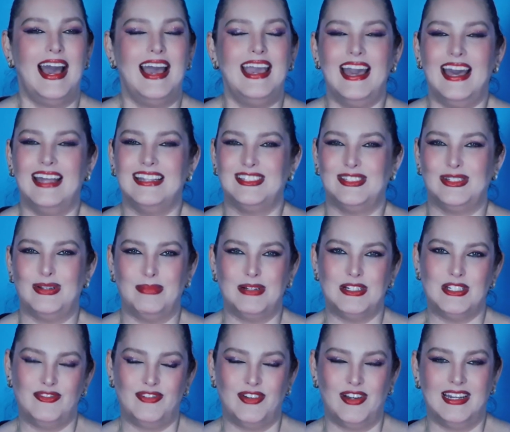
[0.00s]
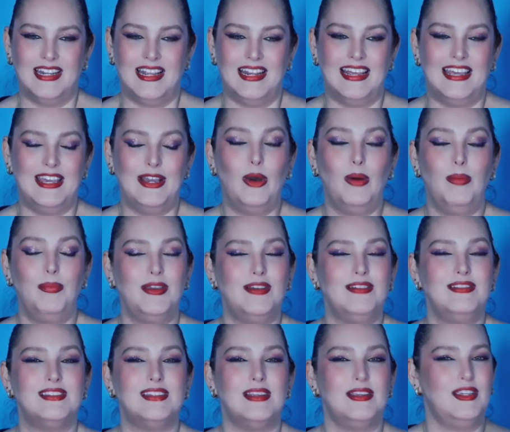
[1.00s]
had so much fun, and I hope
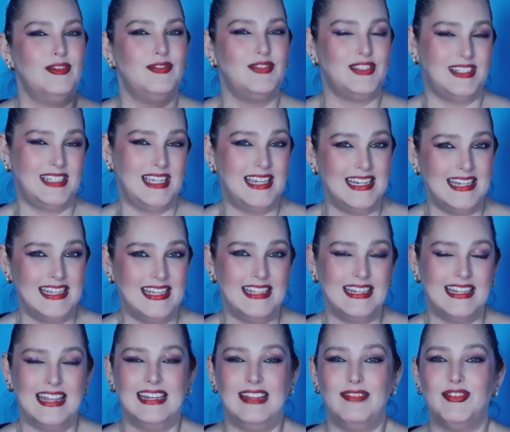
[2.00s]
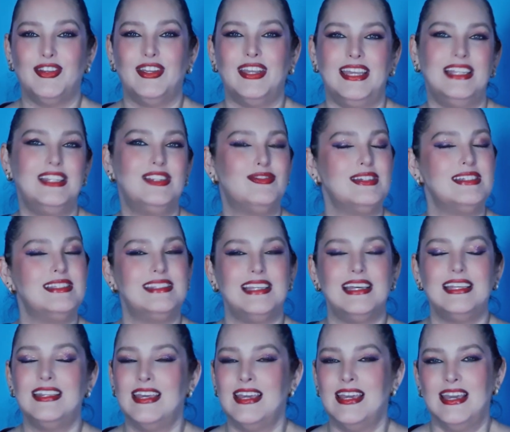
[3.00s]
you've seen it, and if you're
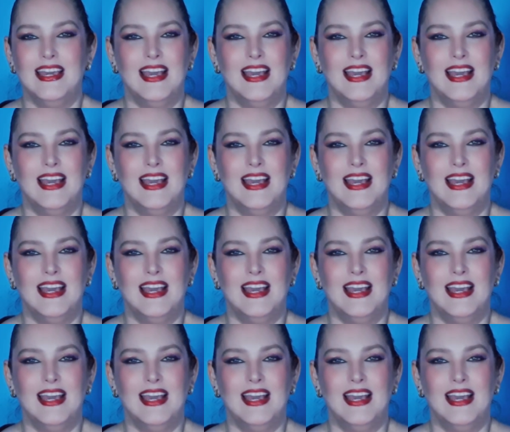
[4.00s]
interested,